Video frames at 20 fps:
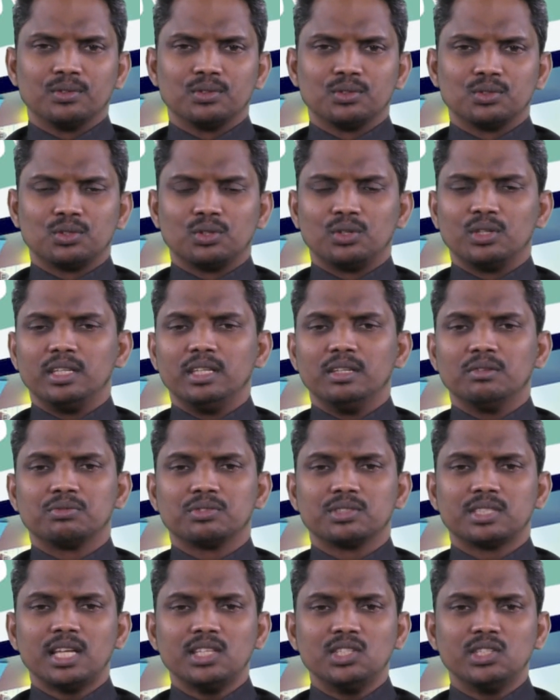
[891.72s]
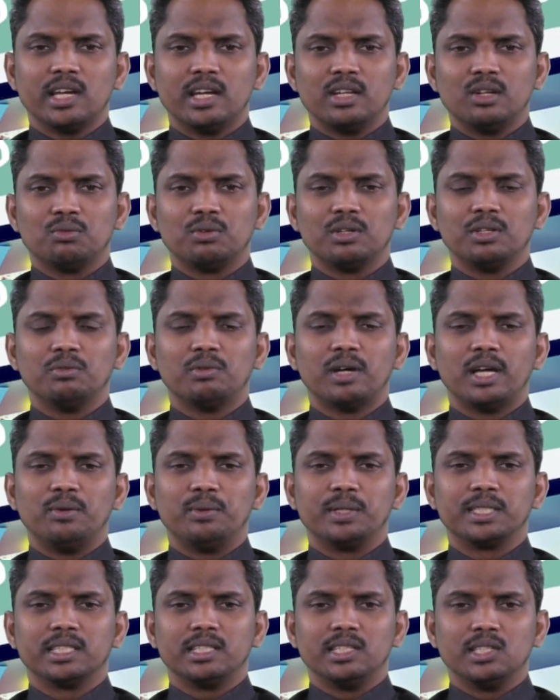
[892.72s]
So if such kind of
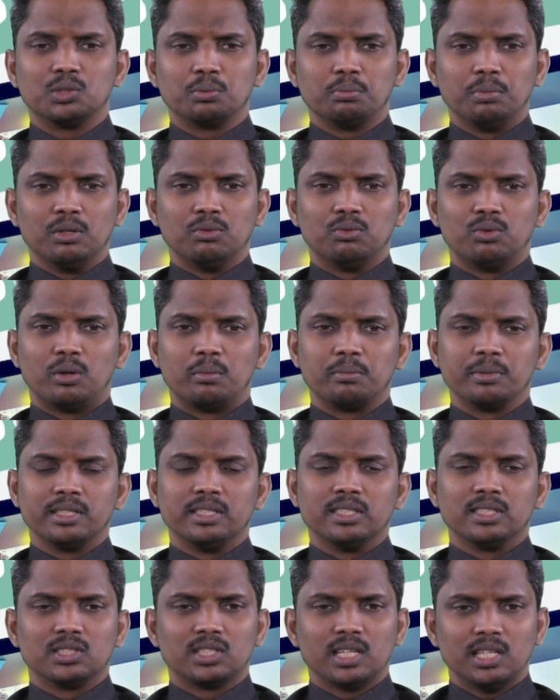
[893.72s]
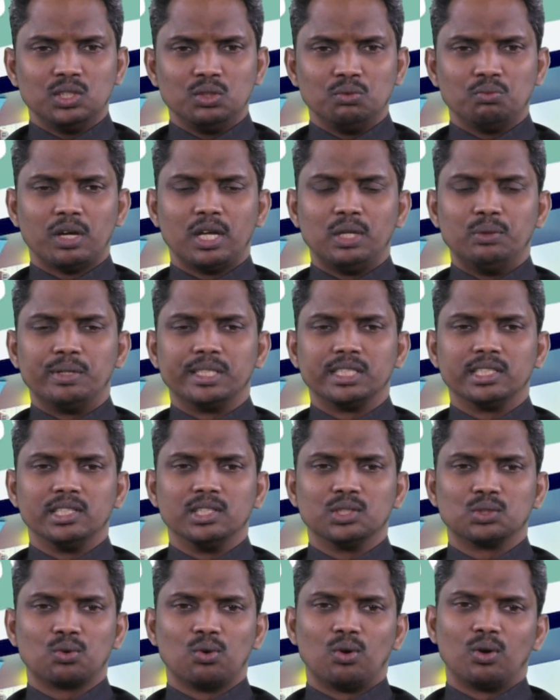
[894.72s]
evaluation is performed, such evaluation
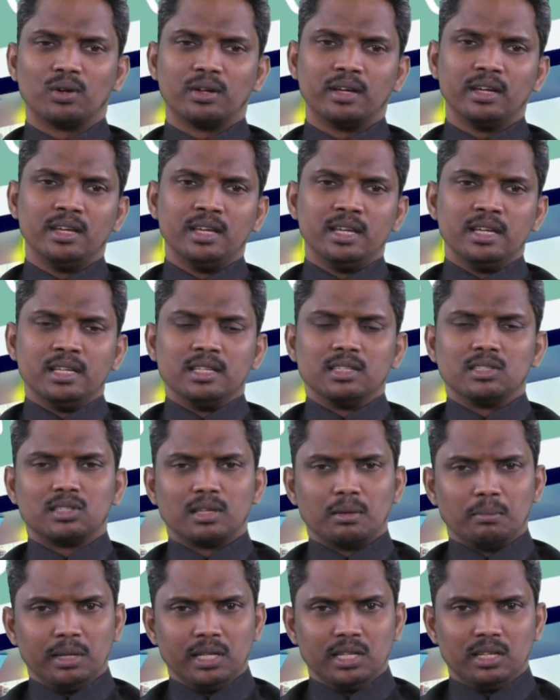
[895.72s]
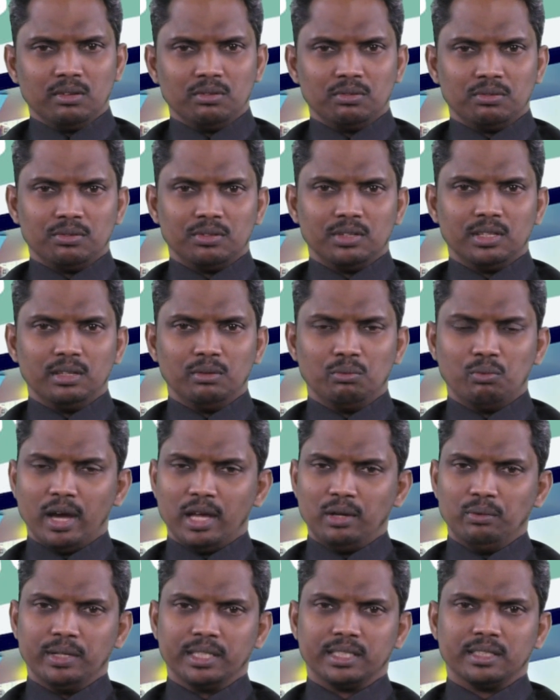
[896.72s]
is called summative
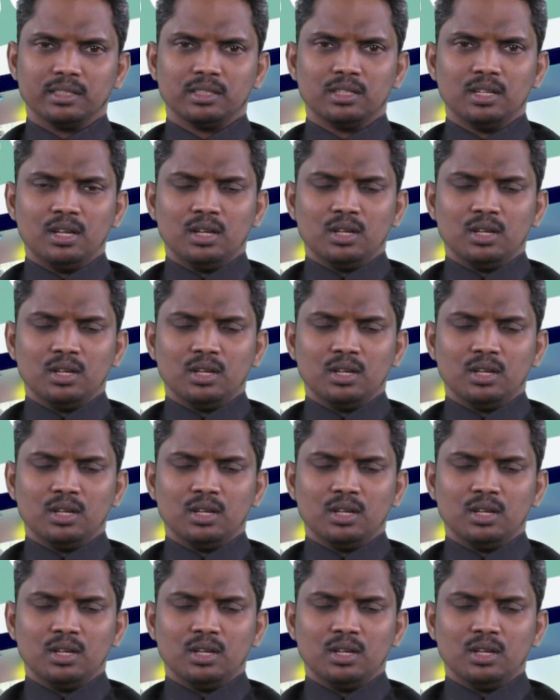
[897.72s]
evaluation.